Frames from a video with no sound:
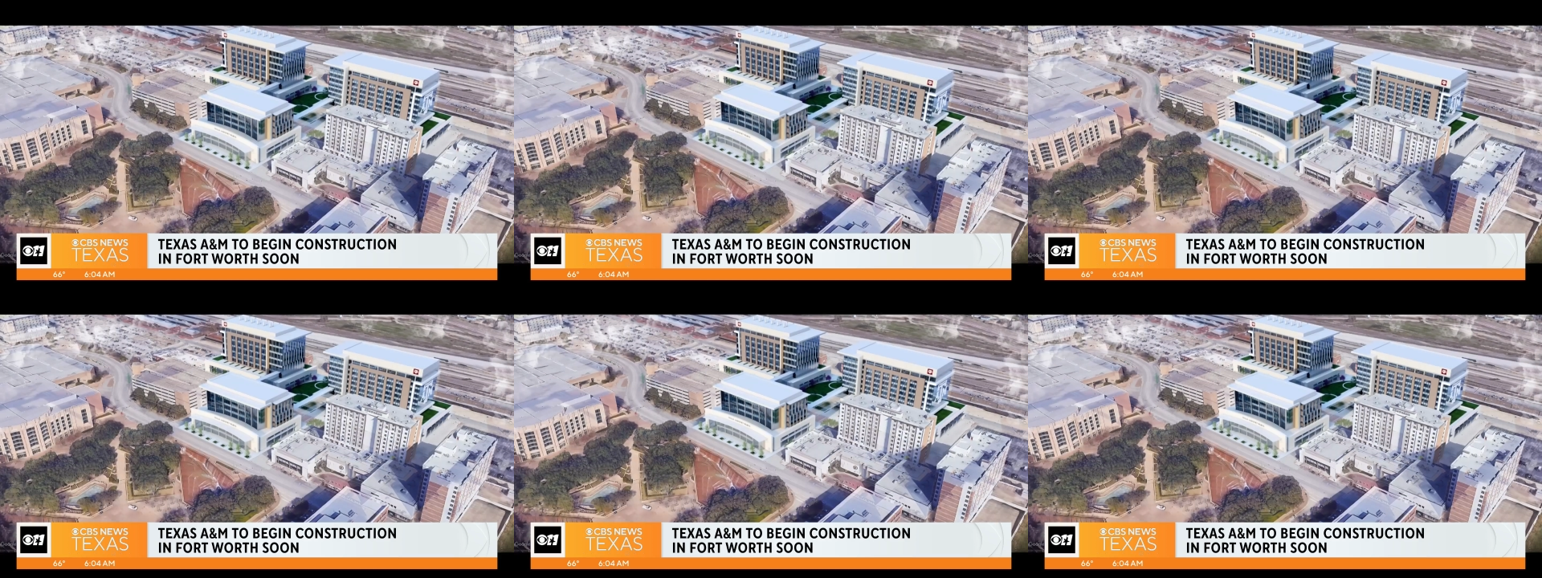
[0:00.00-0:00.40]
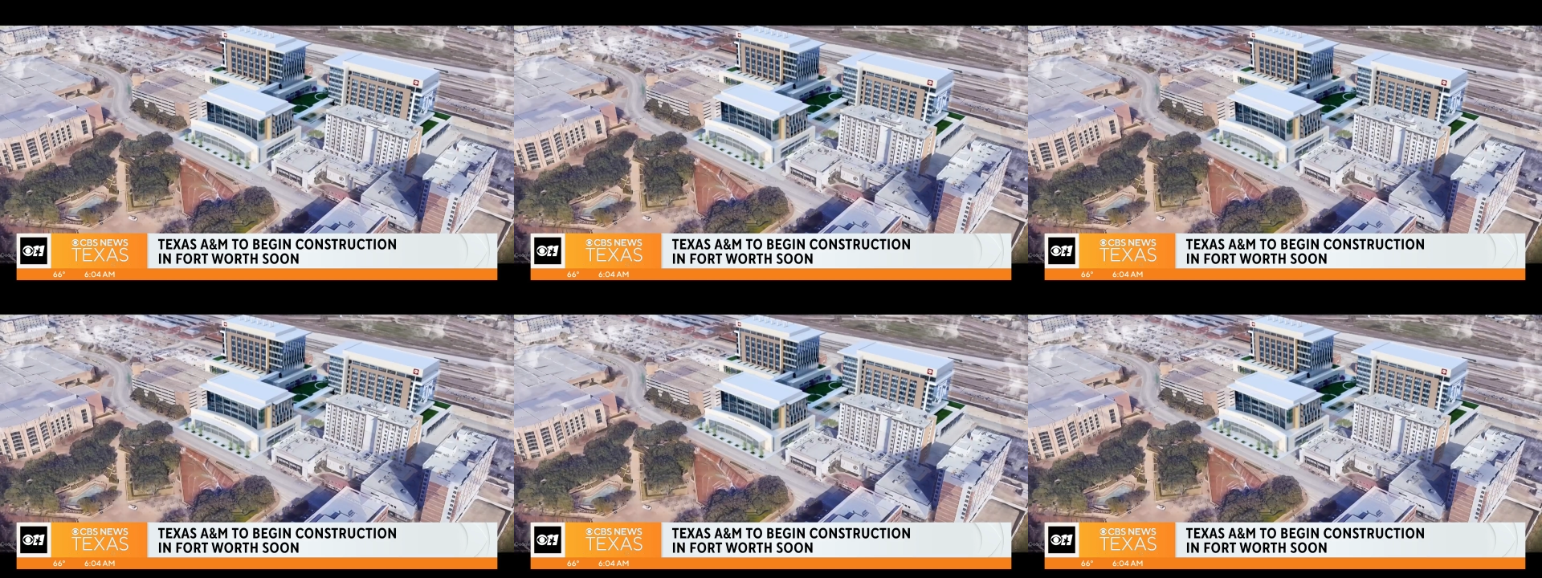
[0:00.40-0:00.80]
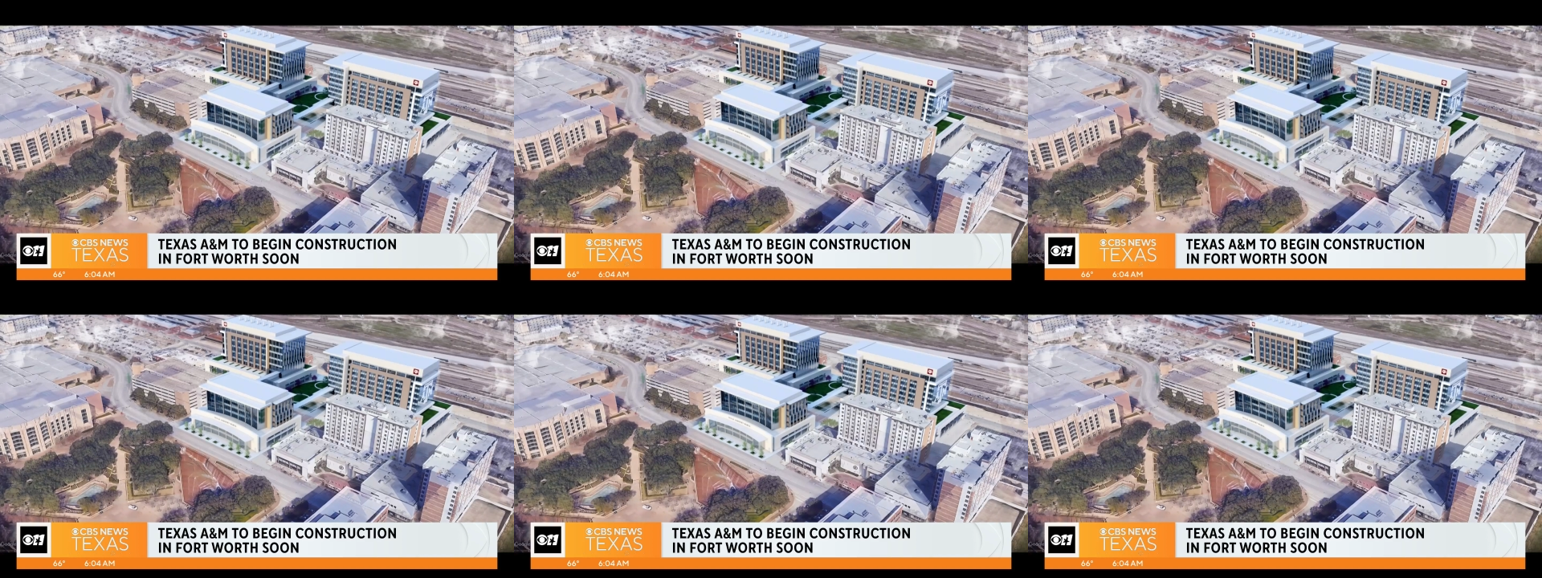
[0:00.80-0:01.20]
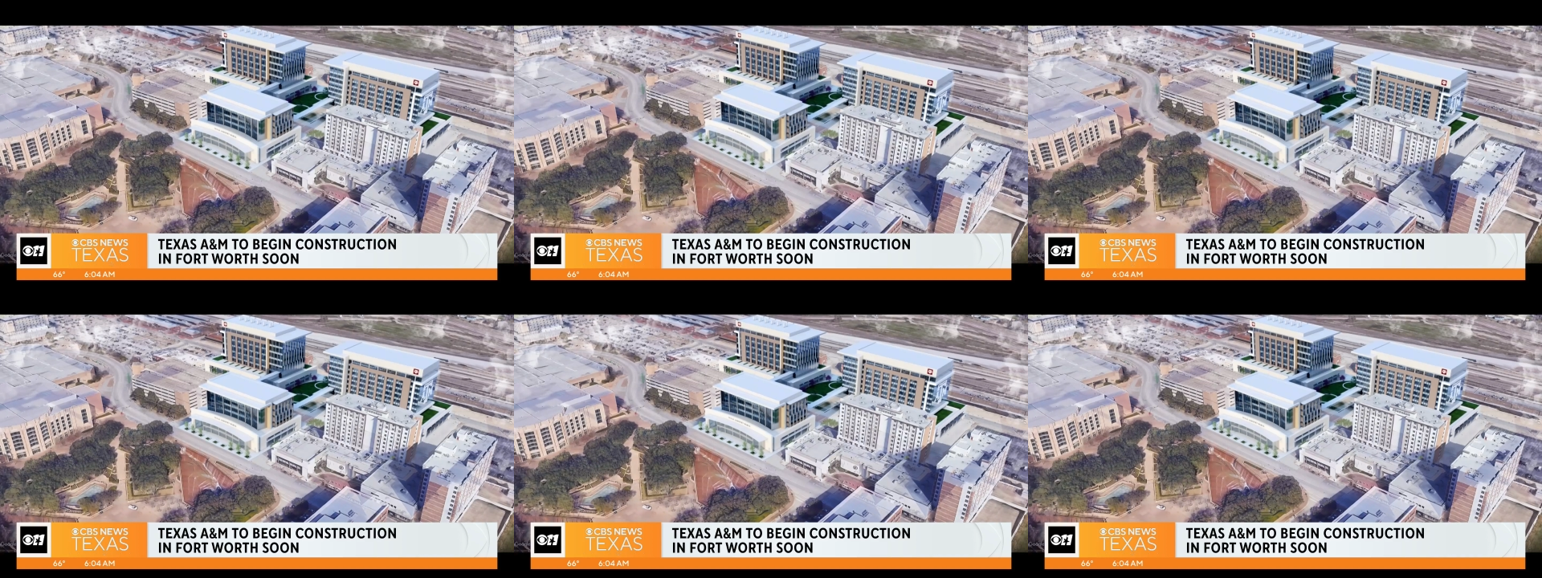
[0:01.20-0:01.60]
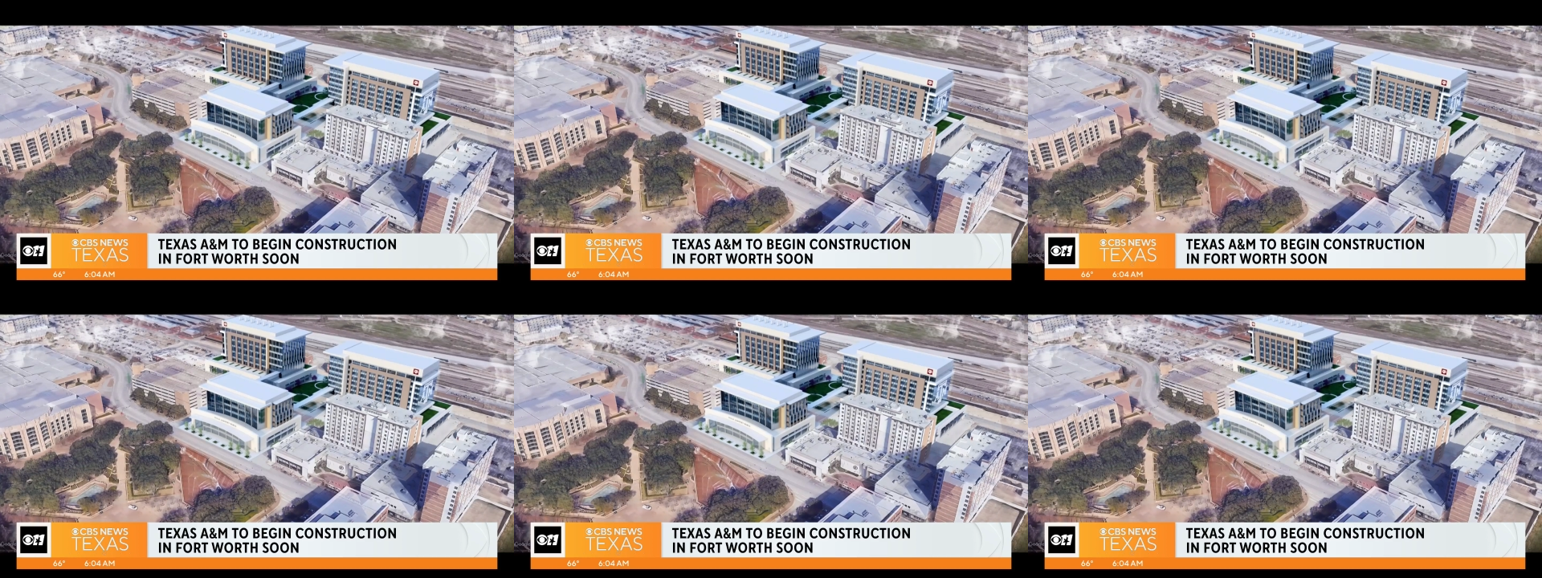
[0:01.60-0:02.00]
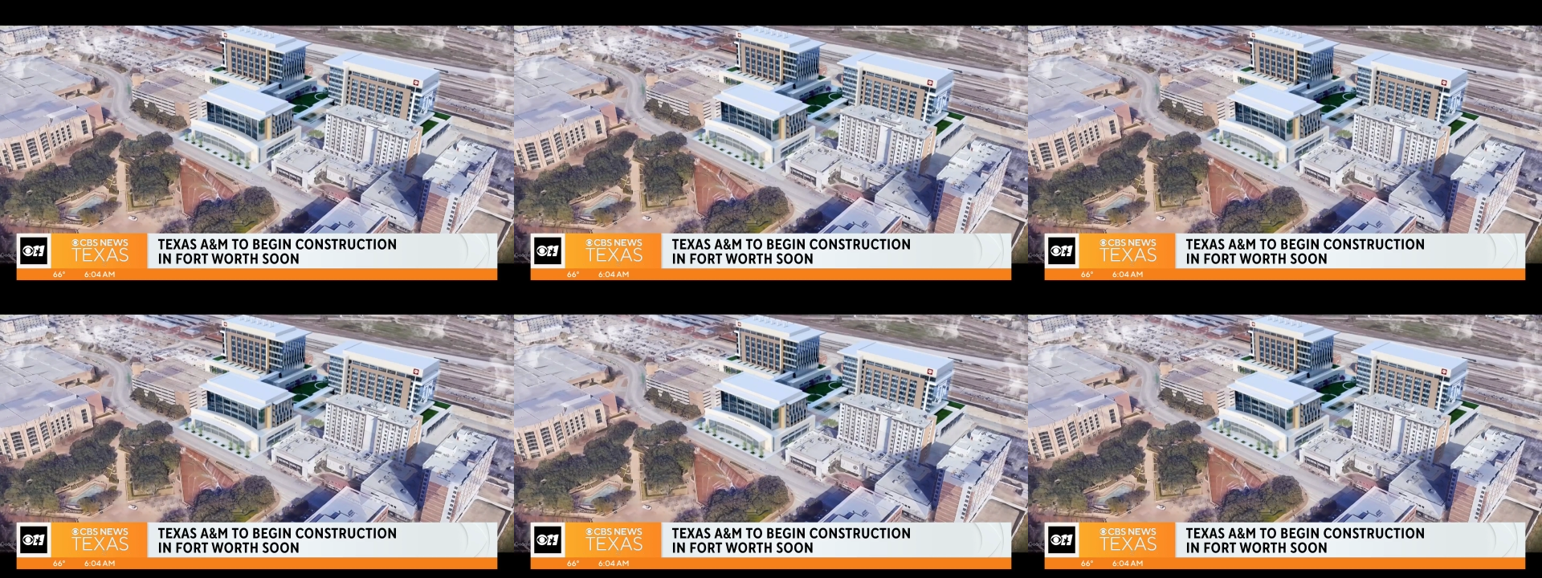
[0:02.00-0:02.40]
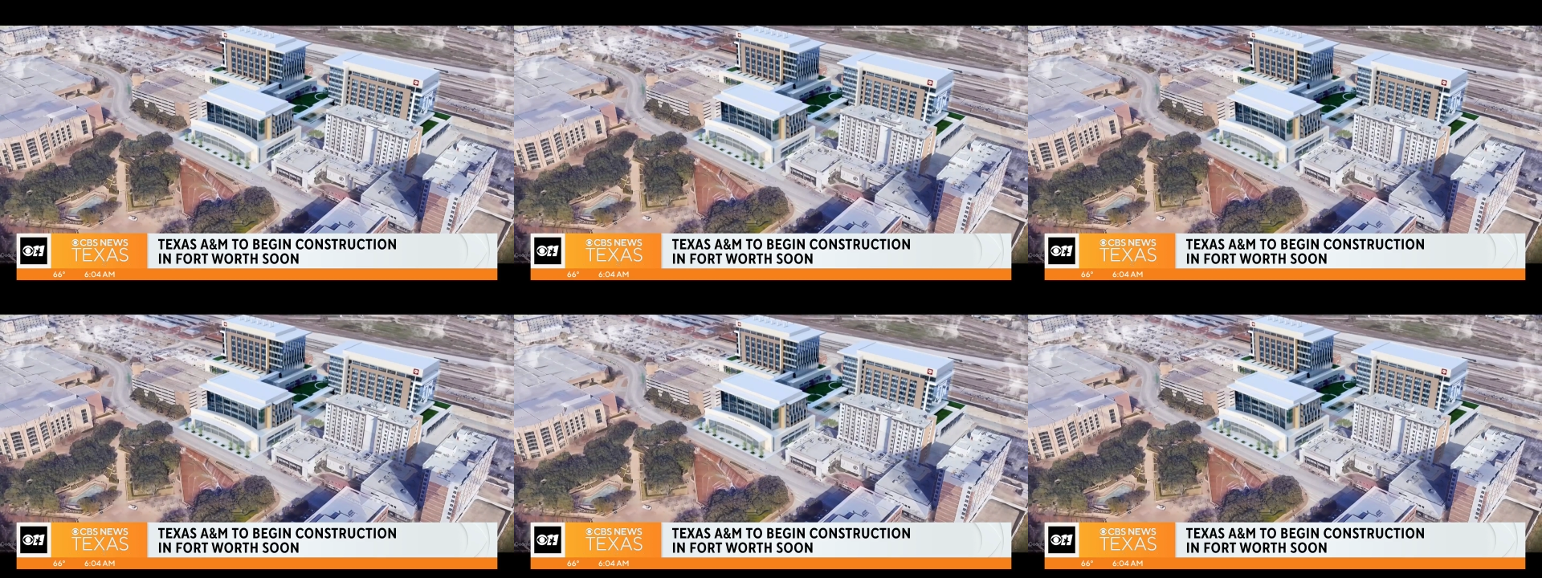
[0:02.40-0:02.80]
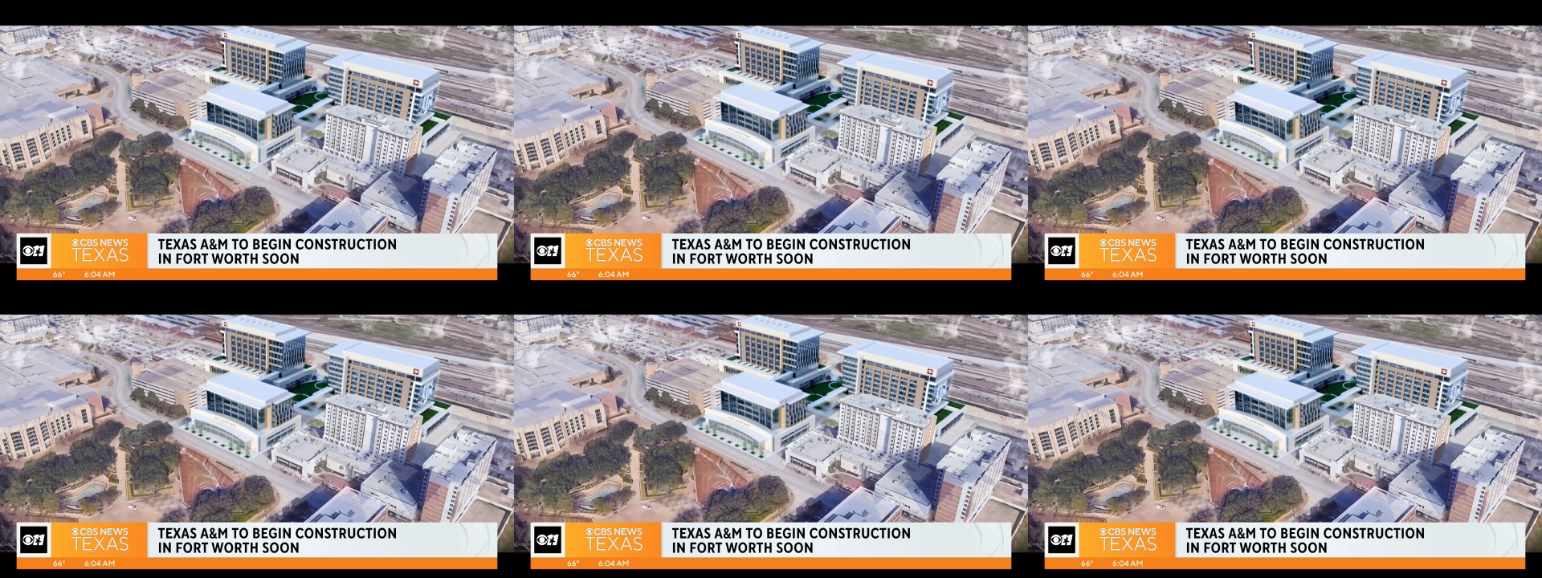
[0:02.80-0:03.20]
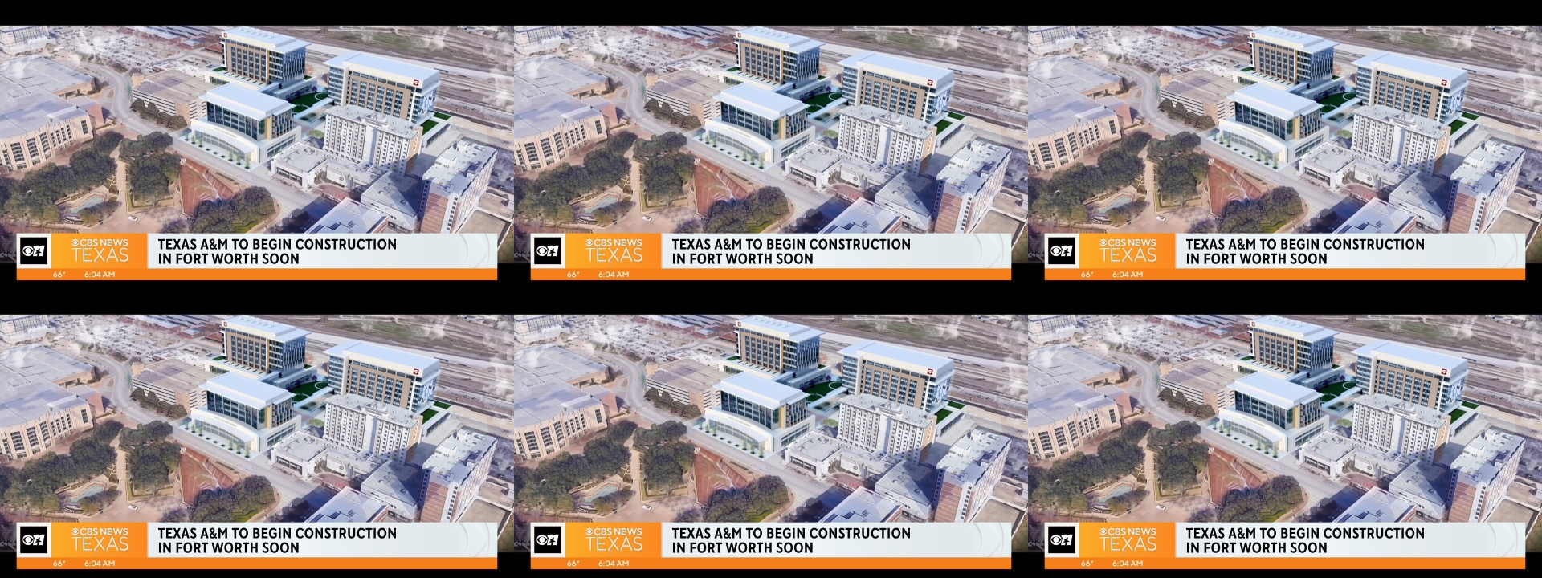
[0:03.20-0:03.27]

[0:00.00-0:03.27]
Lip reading: [unreadable: no face in view]